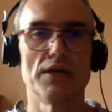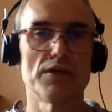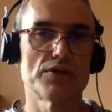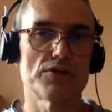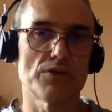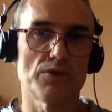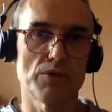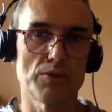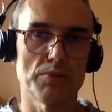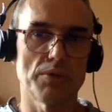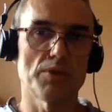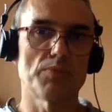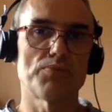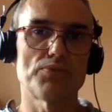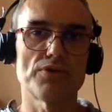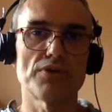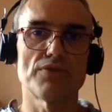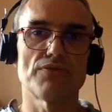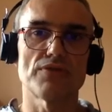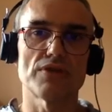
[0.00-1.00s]
So in my
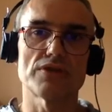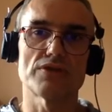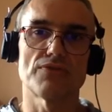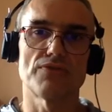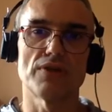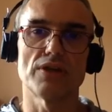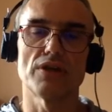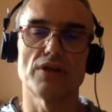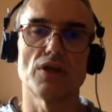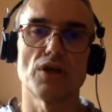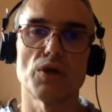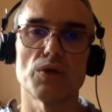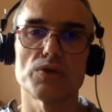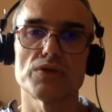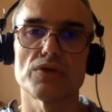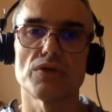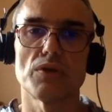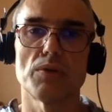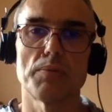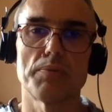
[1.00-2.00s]
previous
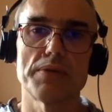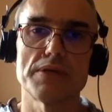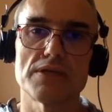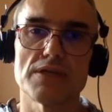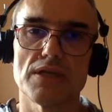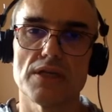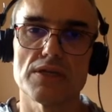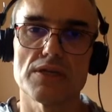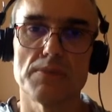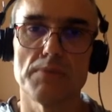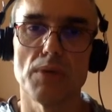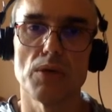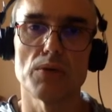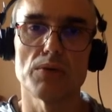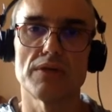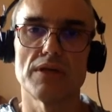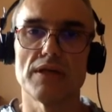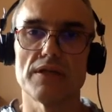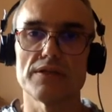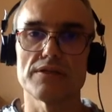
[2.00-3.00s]
videos on business
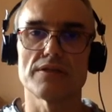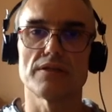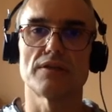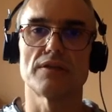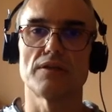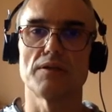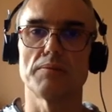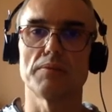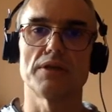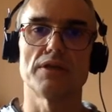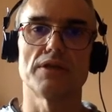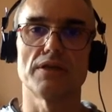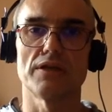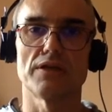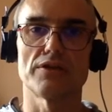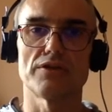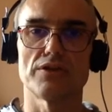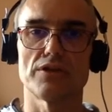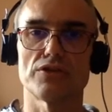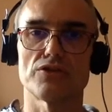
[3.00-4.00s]
models in the media
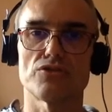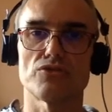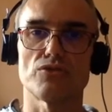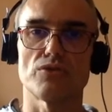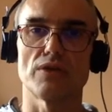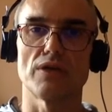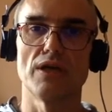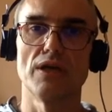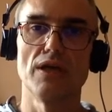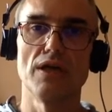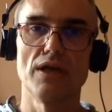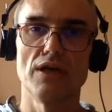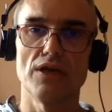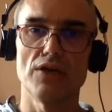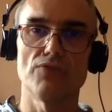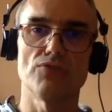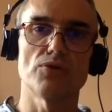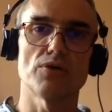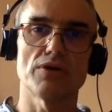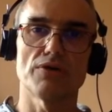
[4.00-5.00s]
industry.
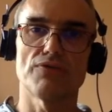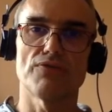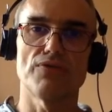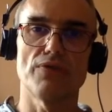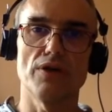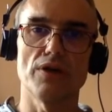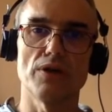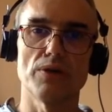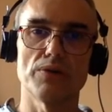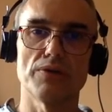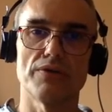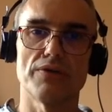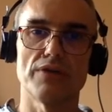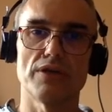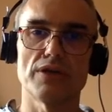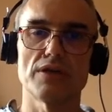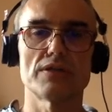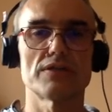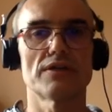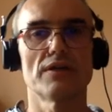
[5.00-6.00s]
If you have followed
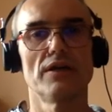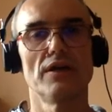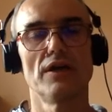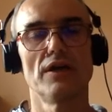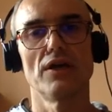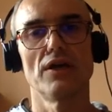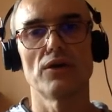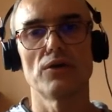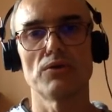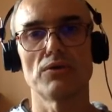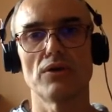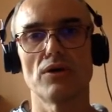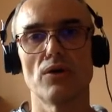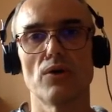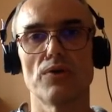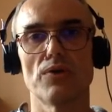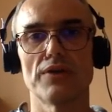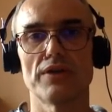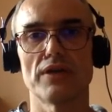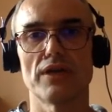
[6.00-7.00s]
these, you
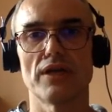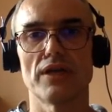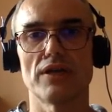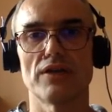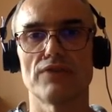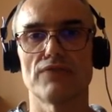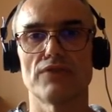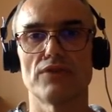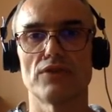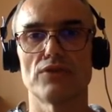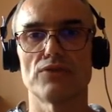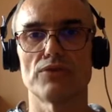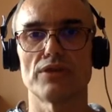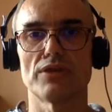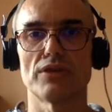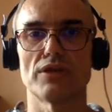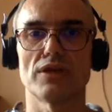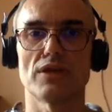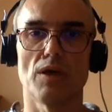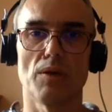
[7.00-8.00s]
know that I have
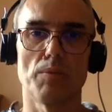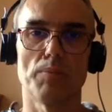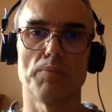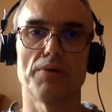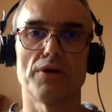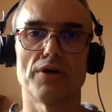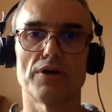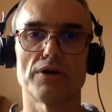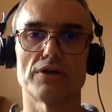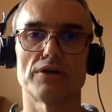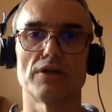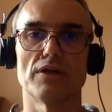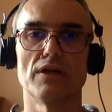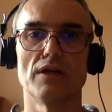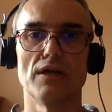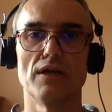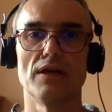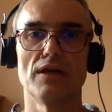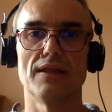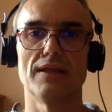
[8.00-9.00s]
already compared
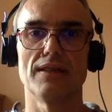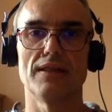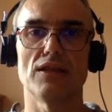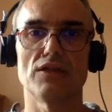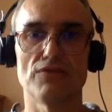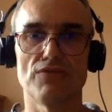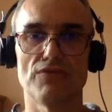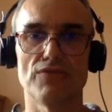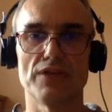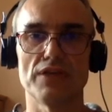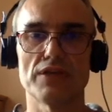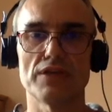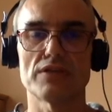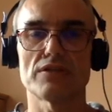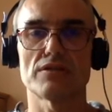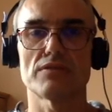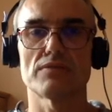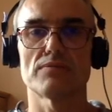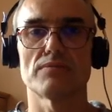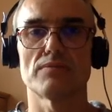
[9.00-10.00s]

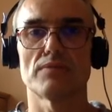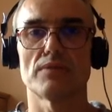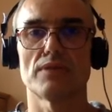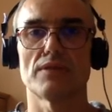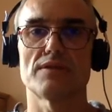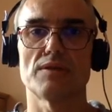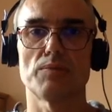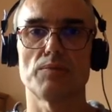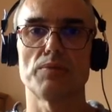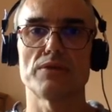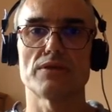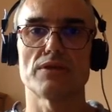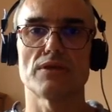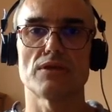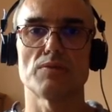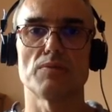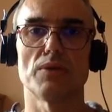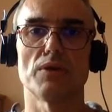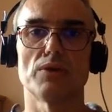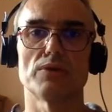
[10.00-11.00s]
Netflix as a
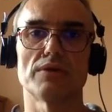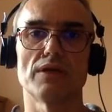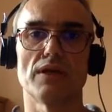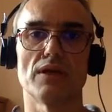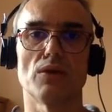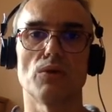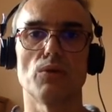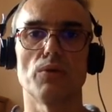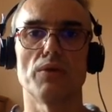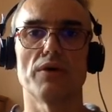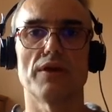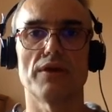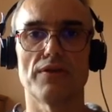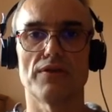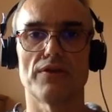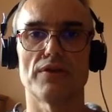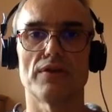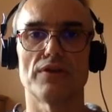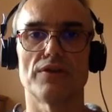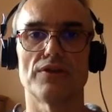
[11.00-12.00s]
business model
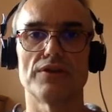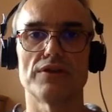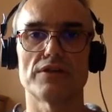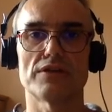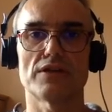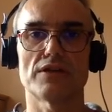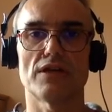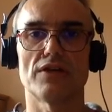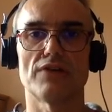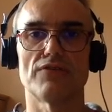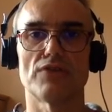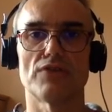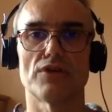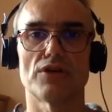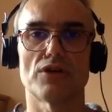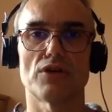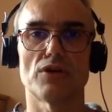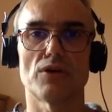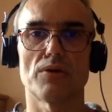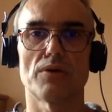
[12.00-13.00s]
with
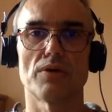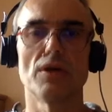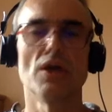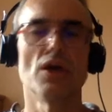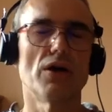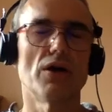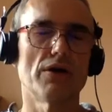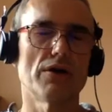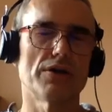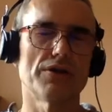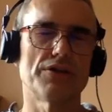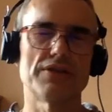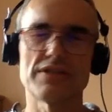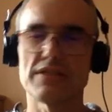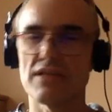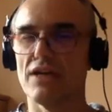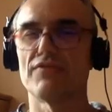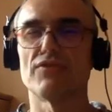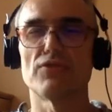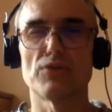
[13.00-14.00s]

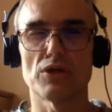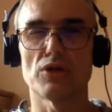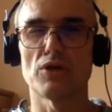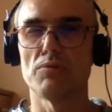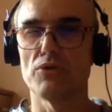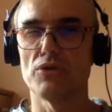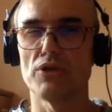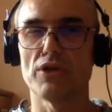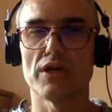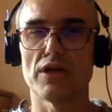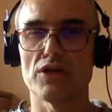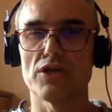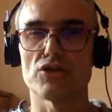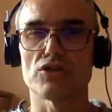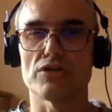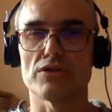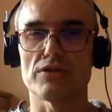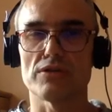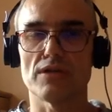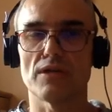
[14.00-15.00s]
Discovery
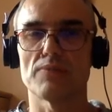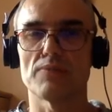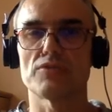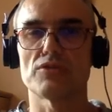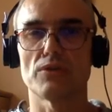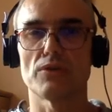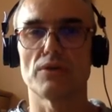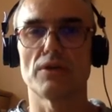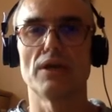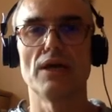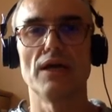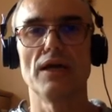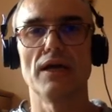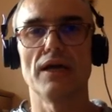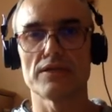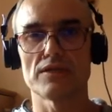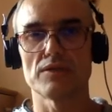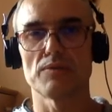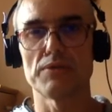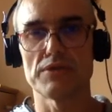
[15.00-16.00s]
Communications,
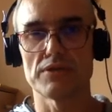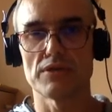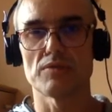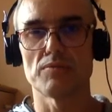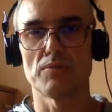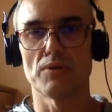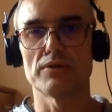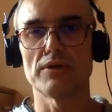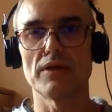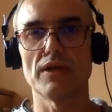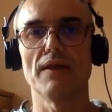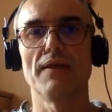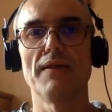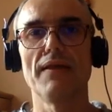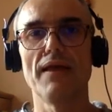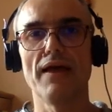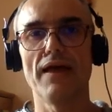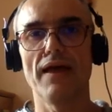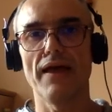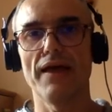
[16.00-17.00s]
as a business model.
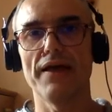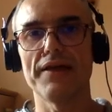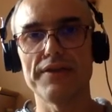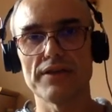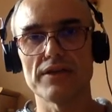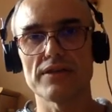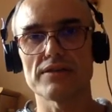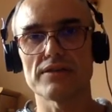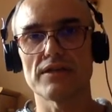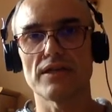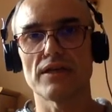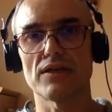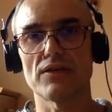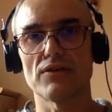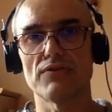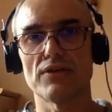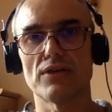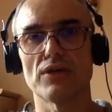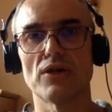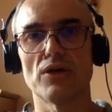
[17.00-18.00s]
And in a
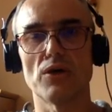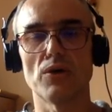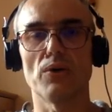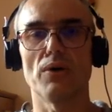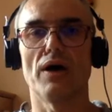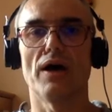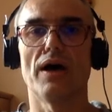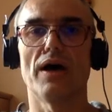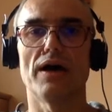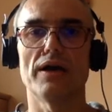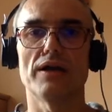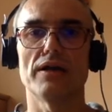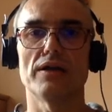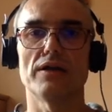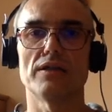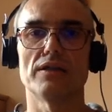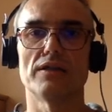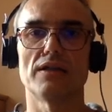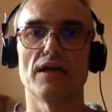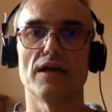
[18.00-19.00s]
second video, I
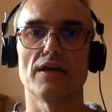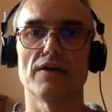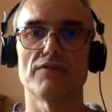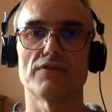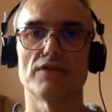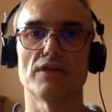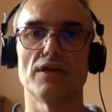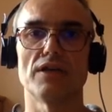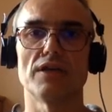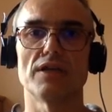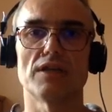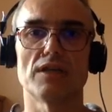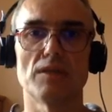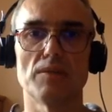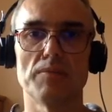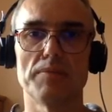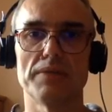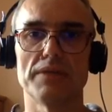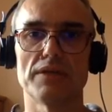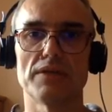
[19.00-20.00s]
dived a little
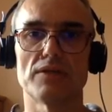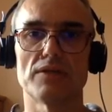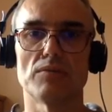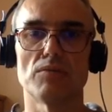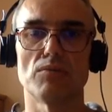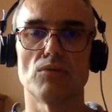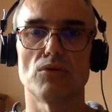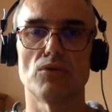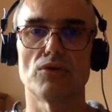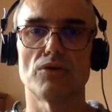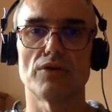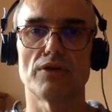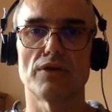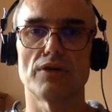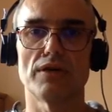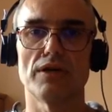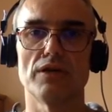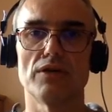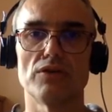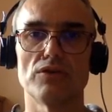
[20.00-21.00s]
bit
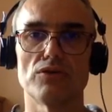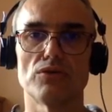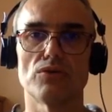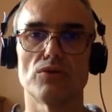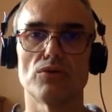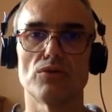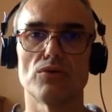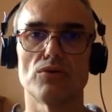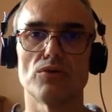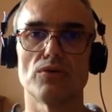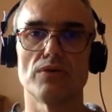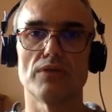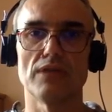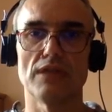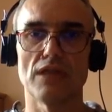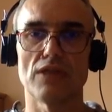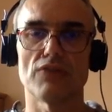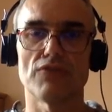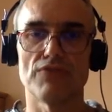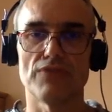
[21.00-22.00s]
more into
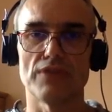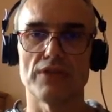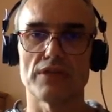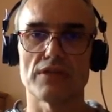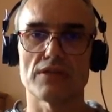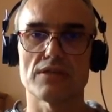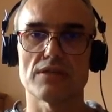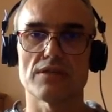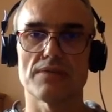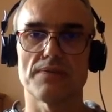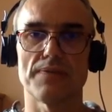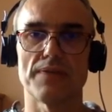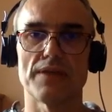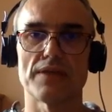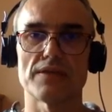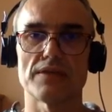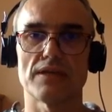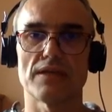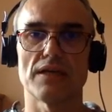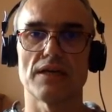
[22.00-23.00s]
Netflix
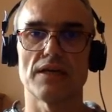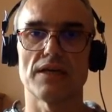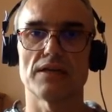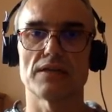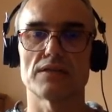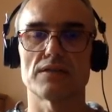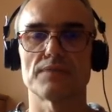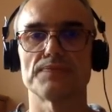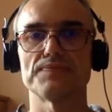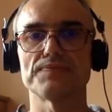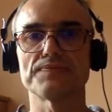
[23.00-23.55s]
as a case.